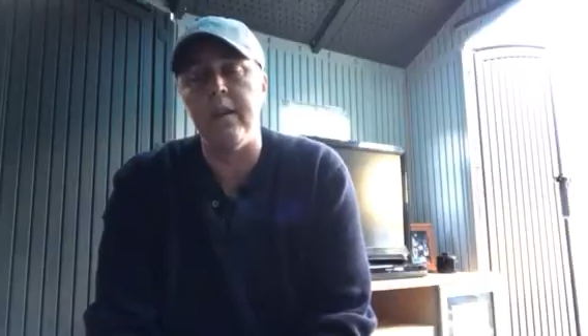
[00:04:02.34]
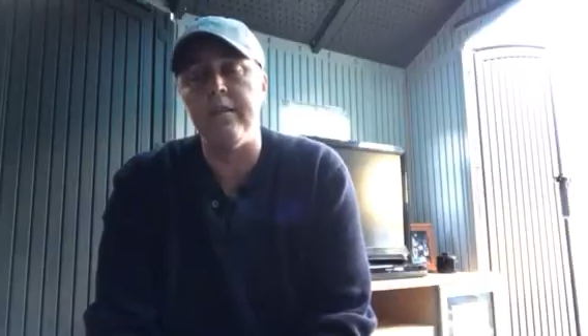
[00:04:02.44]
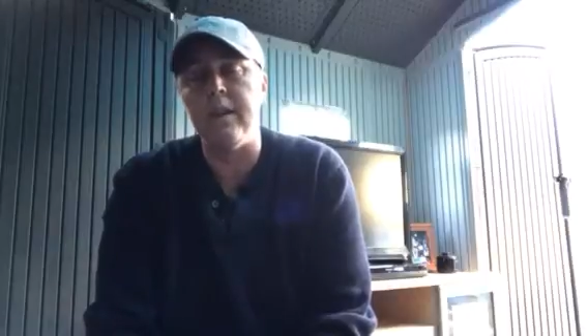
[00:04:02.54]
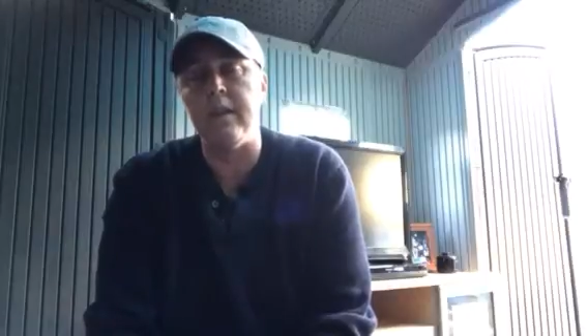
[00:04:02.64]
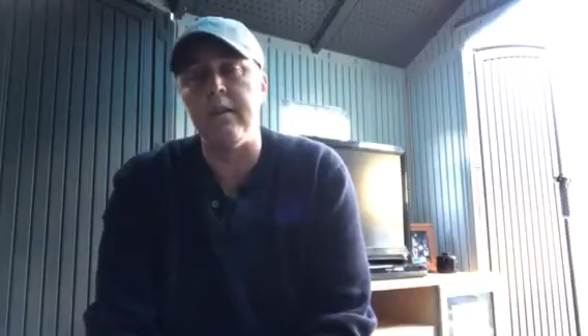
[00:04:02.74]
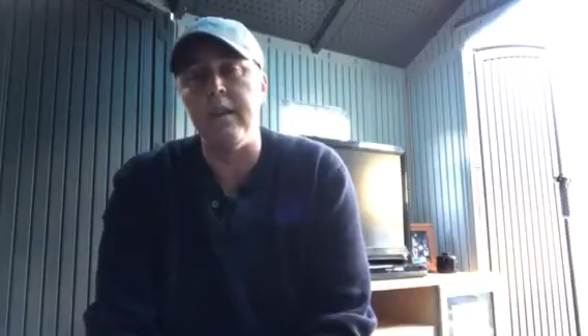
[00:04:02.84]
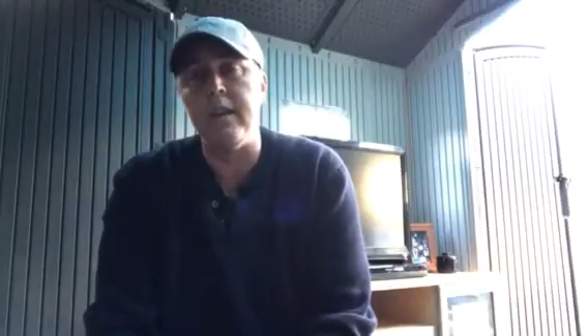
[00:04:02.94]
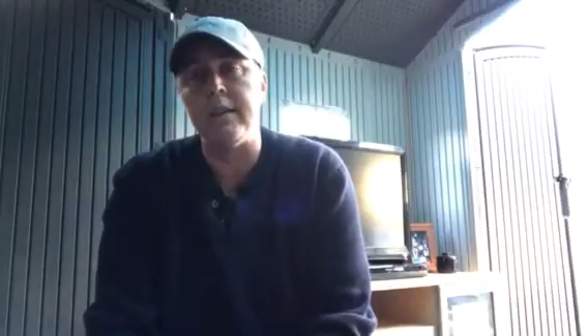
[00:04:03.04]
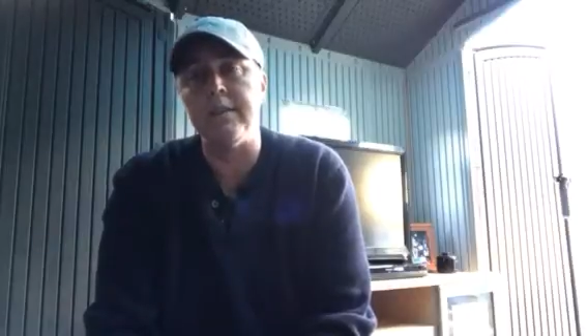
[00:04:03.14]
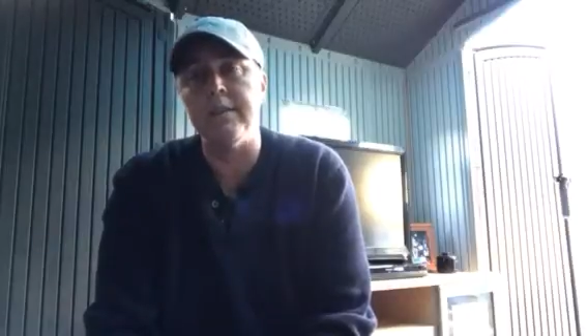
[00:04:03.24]
had to take her
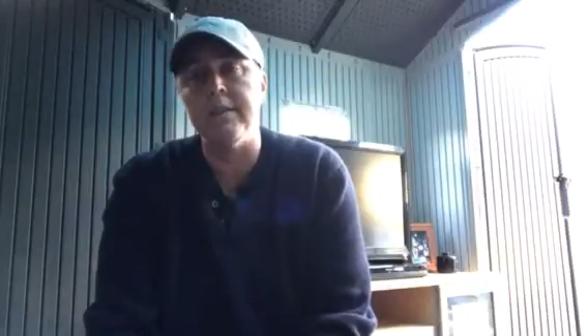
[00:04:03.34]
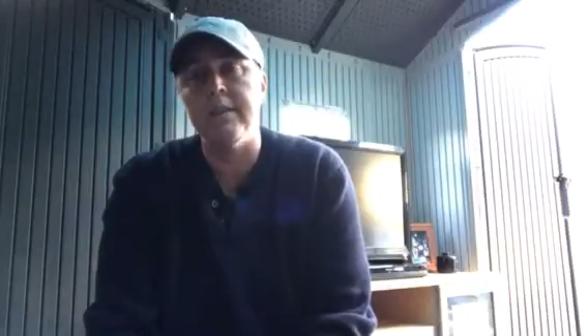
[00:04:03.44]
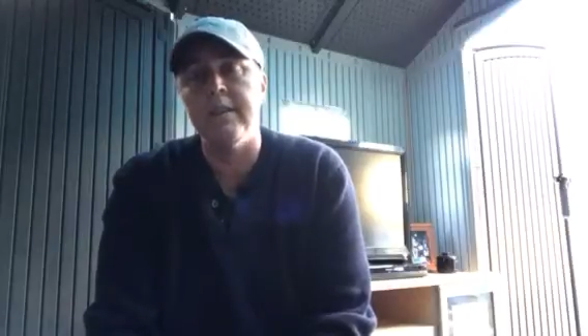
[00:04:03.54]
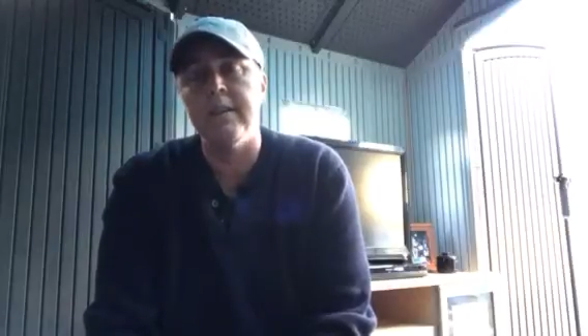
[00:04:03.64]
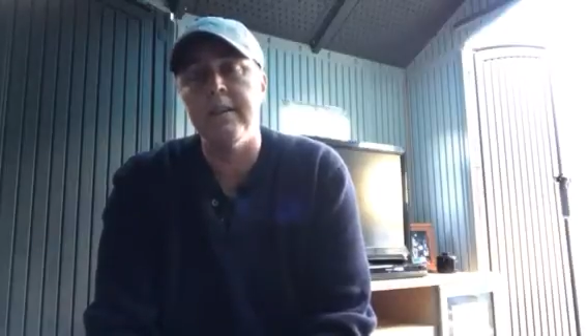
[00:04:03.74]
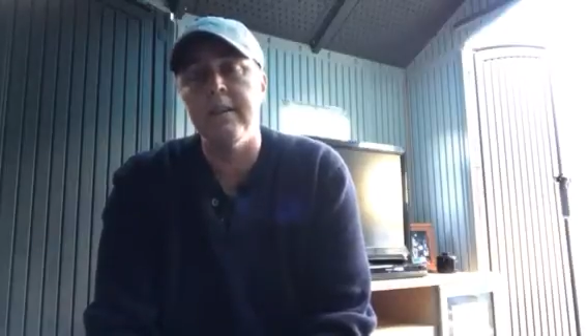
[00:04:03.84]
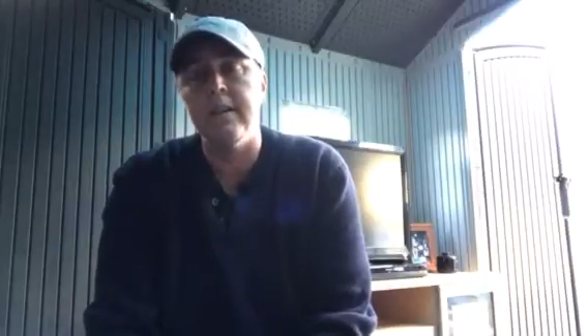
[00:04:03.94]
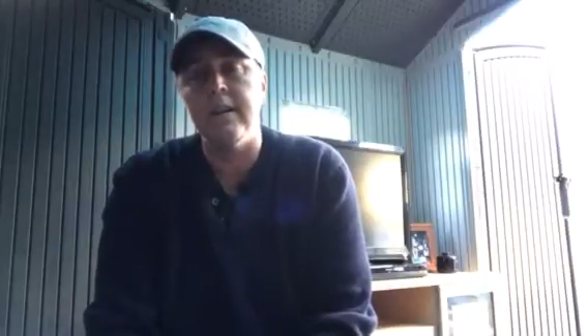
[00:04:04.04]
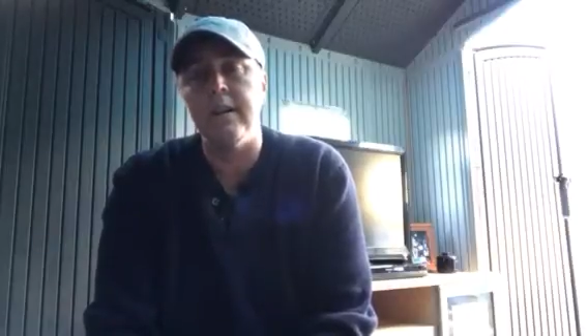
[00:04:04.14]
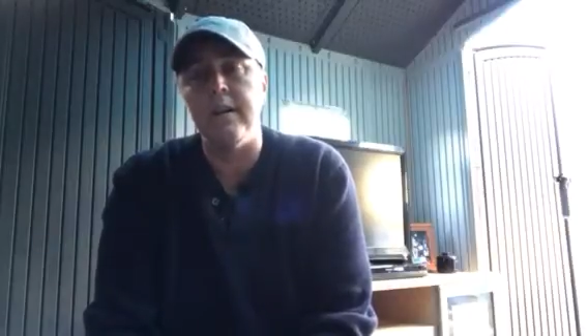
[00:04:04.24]
legs.
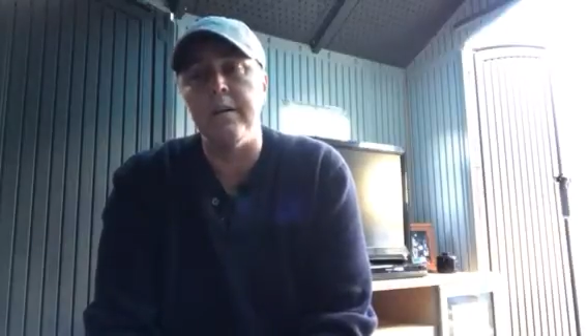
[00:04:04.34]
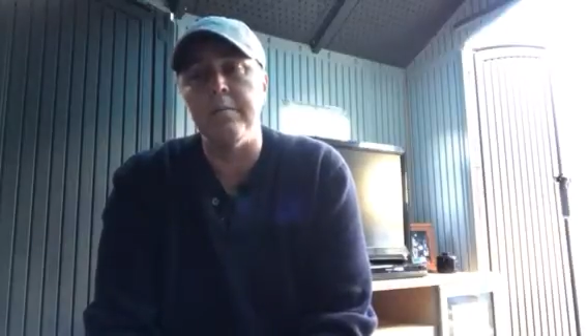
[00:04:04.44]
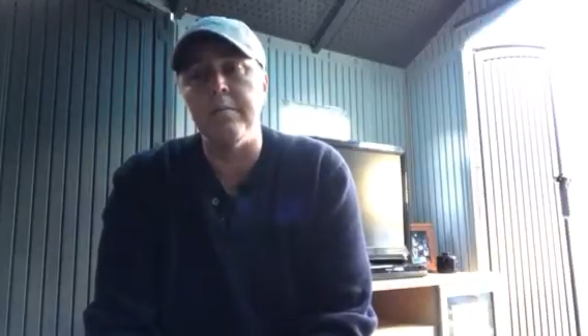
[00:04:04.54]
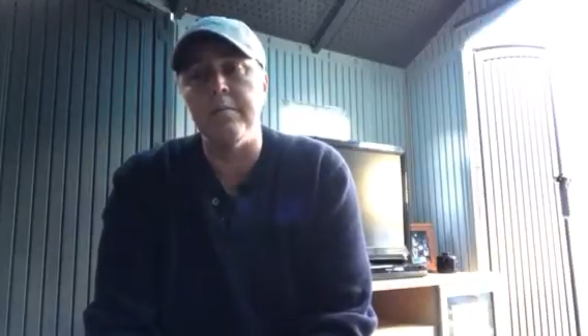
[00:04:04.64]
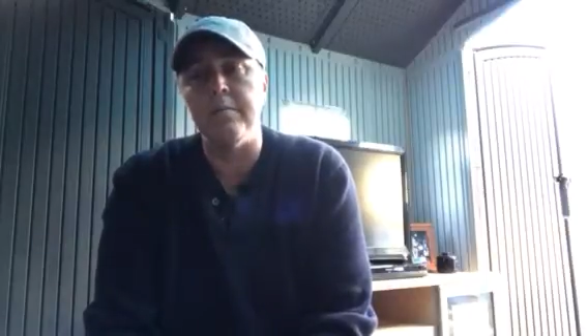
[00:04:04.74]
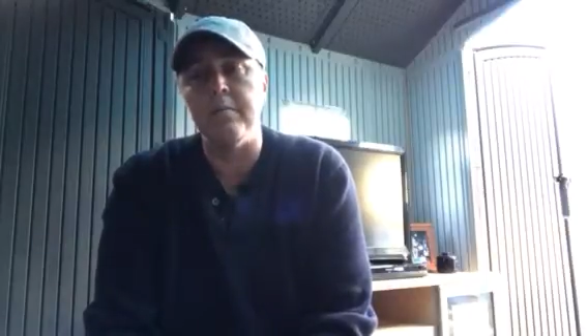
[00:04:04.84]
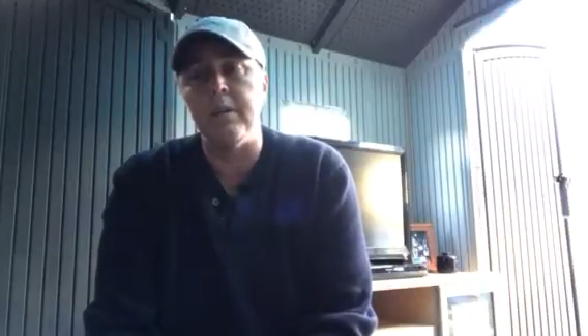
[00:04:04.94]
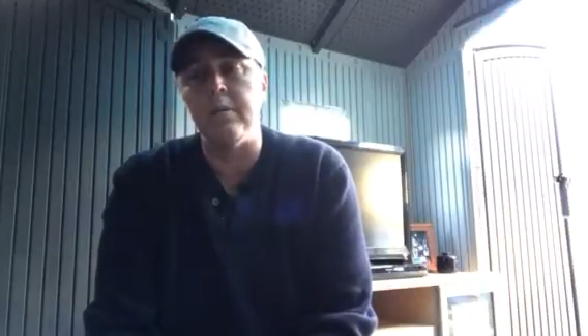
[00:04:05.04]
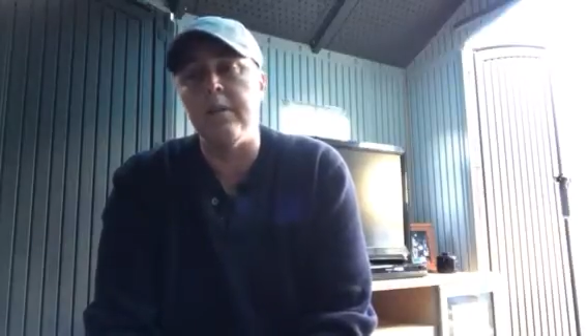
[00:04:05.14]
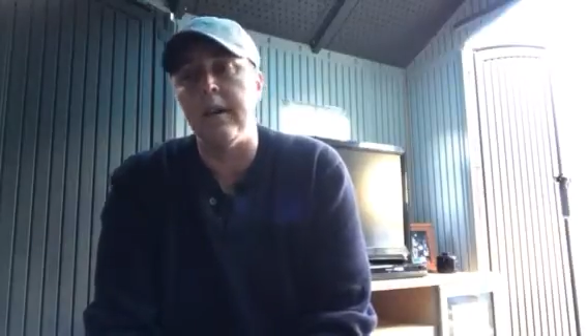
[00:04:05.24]

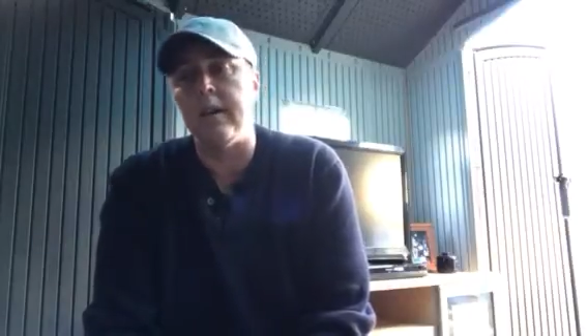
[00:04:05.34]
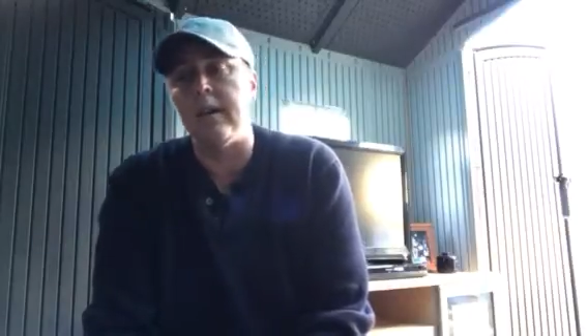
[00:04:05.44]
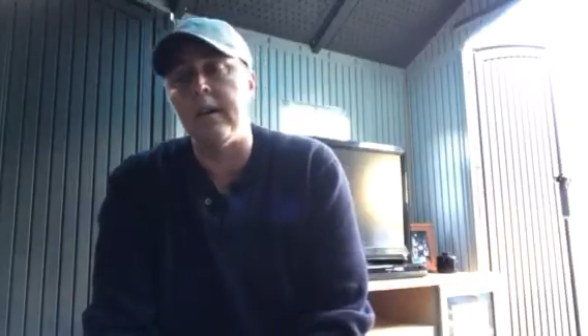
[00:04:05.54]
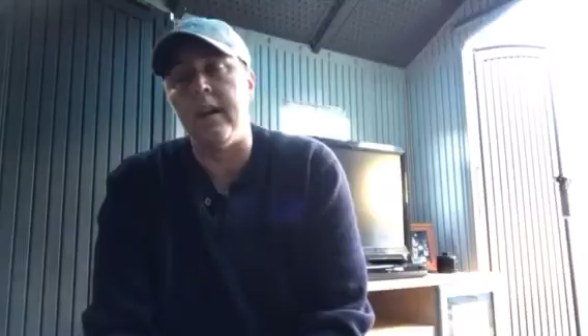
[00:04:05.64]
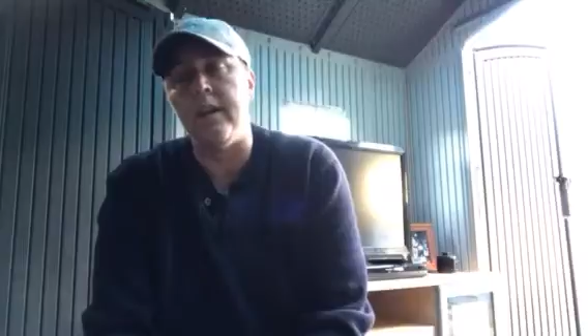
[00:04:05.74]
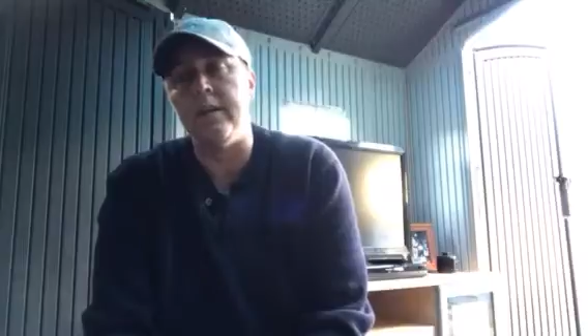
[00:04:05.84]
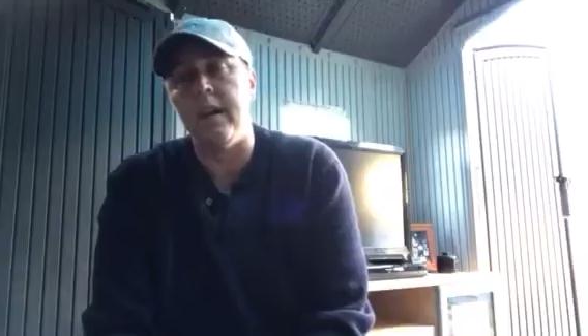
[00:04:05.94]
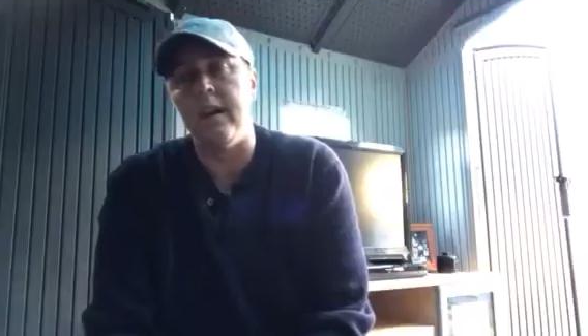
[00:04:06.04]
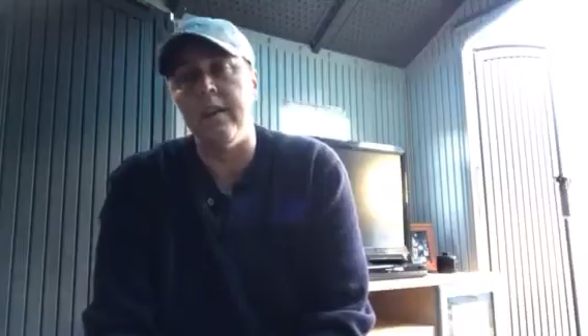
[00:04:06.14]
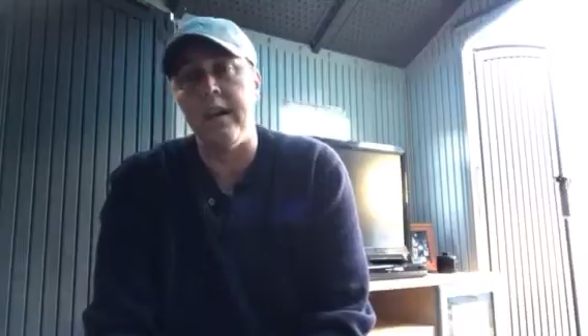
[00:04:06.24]
We had a guy
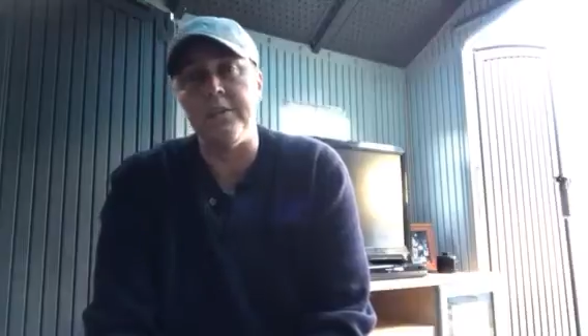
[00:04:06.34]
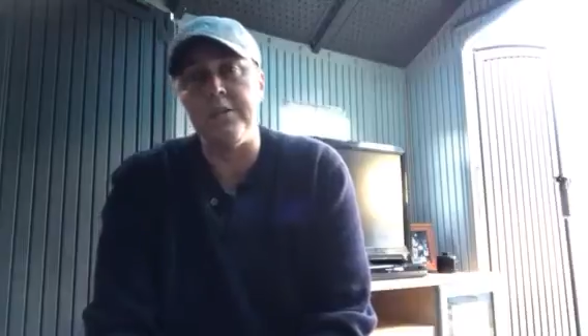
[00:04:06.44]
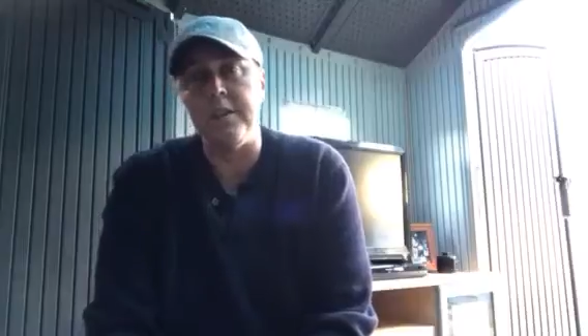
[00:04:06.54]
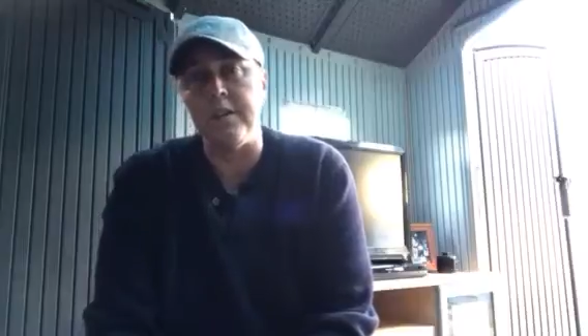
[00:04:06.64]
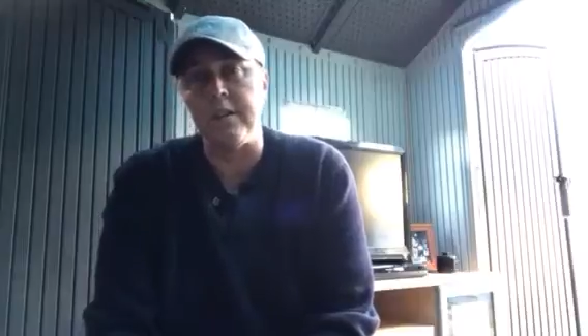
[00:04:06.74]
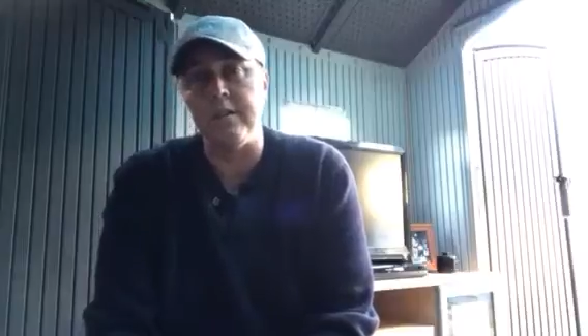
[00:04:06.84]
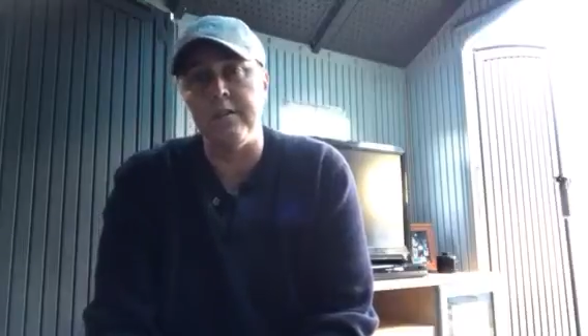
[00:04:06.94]
die last year,